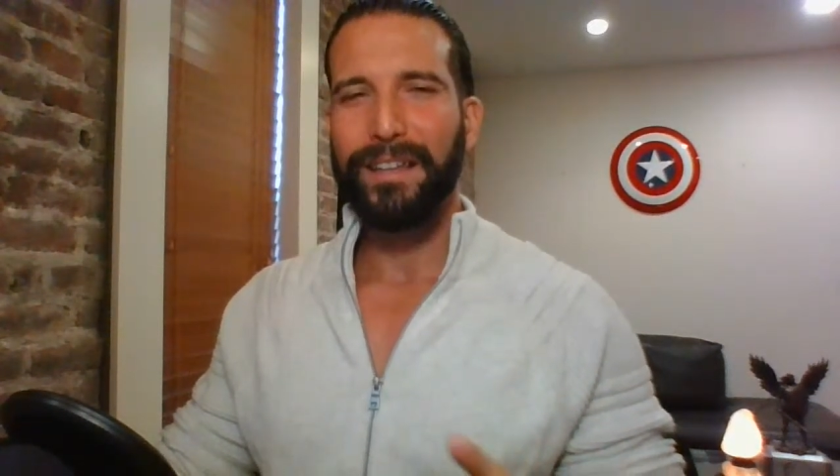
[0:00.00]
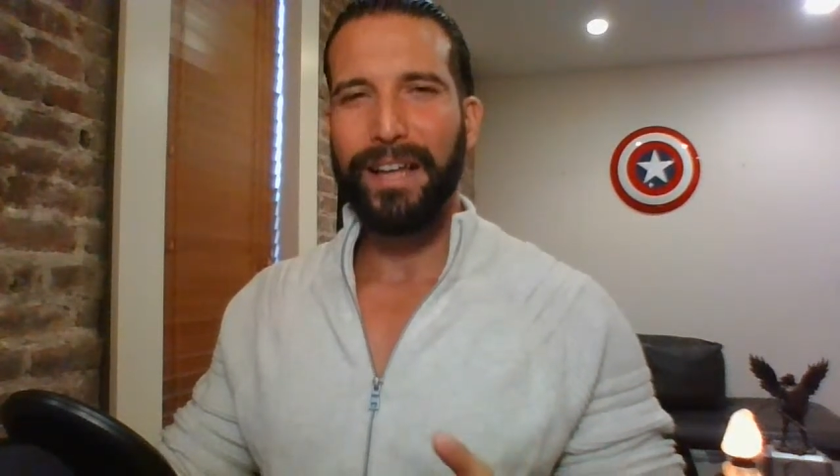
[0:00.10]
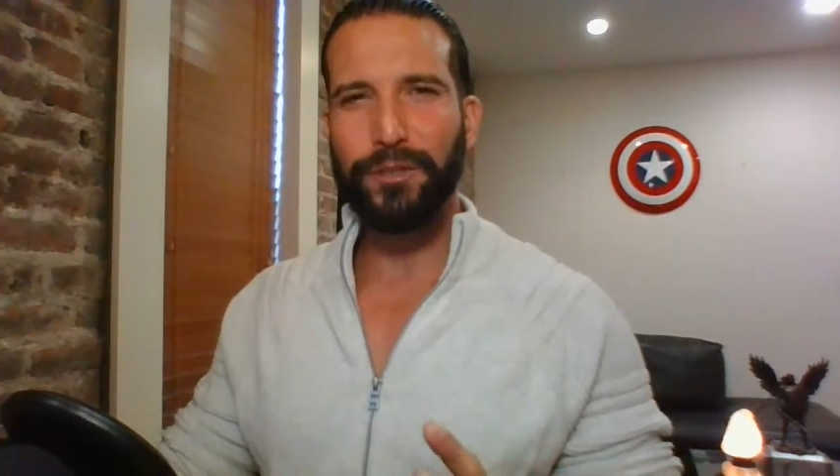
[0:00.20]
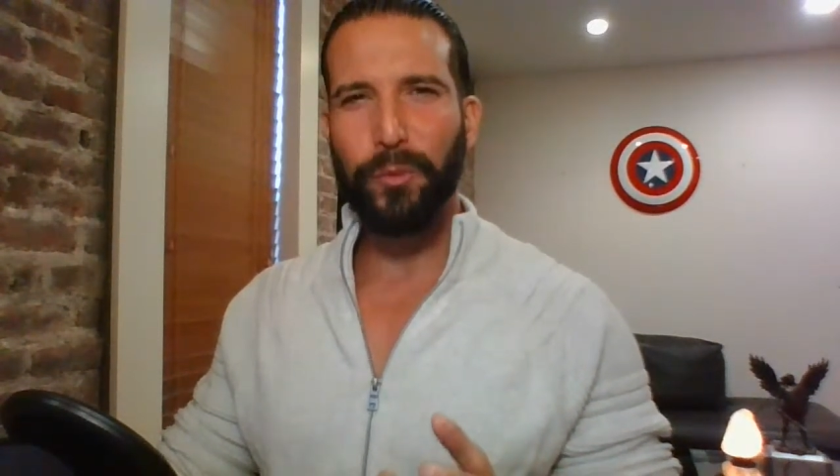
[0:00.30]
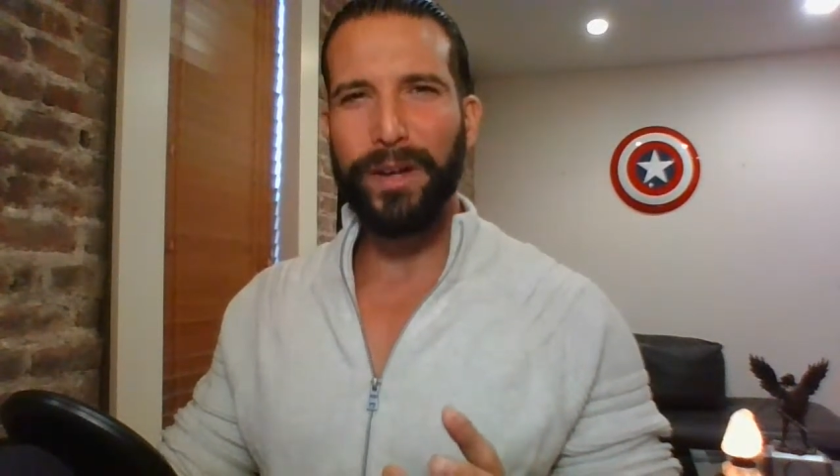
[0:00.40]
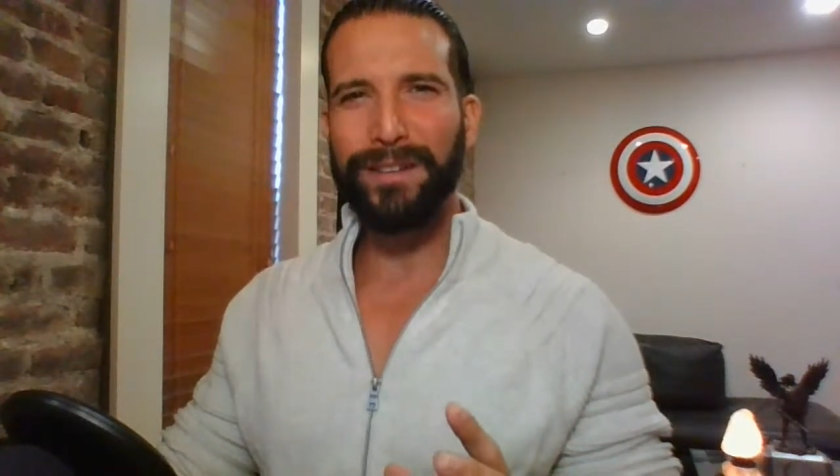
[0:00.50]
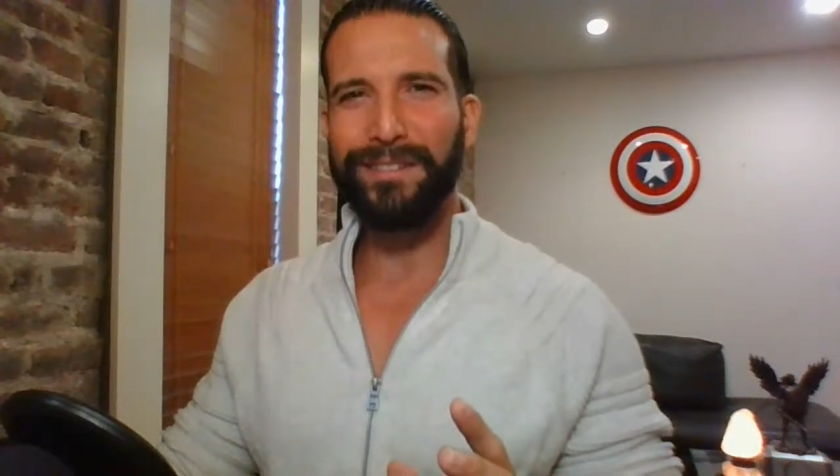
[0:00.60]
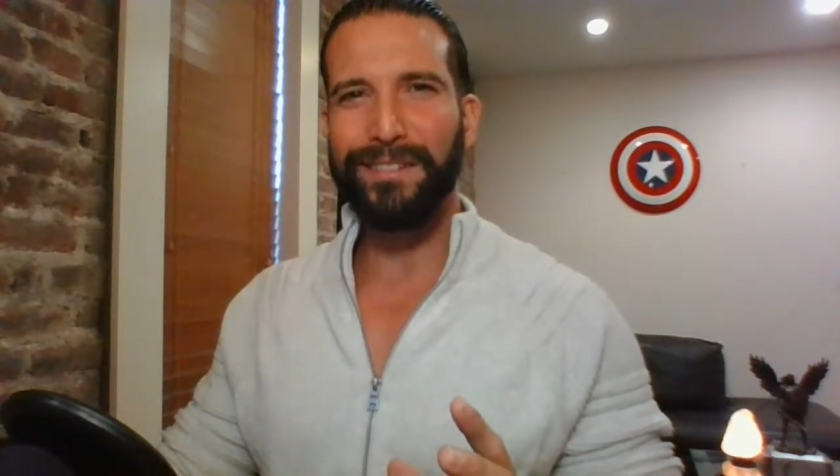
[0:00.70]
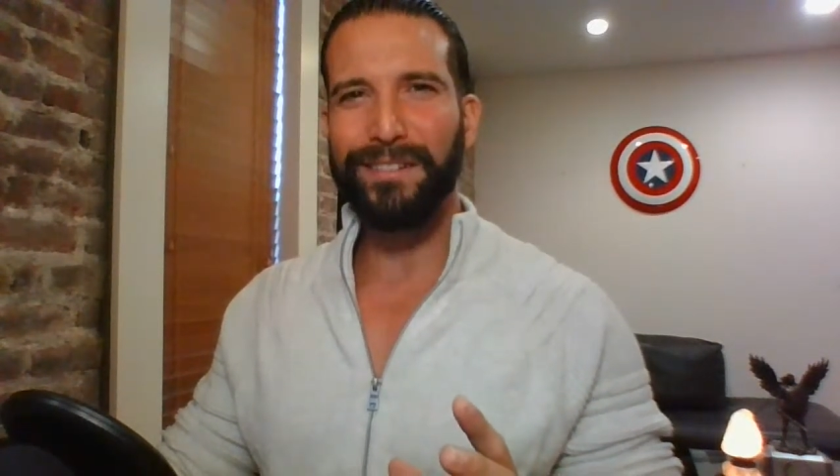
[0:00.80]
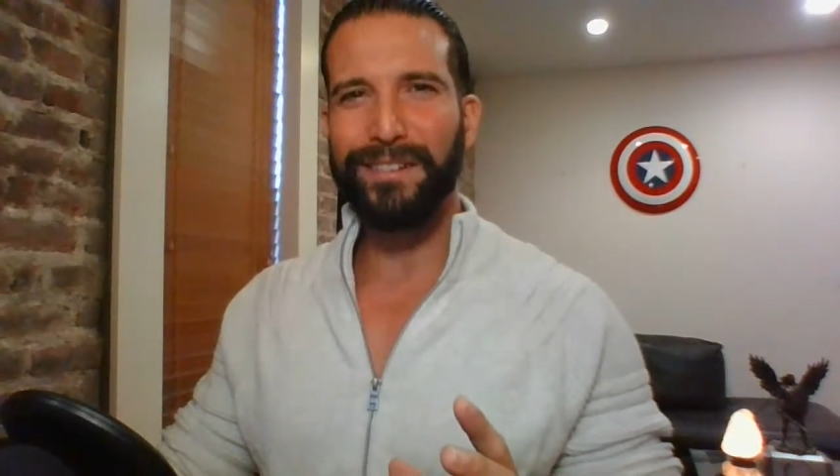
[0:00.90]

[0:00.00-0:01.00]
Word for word: that's when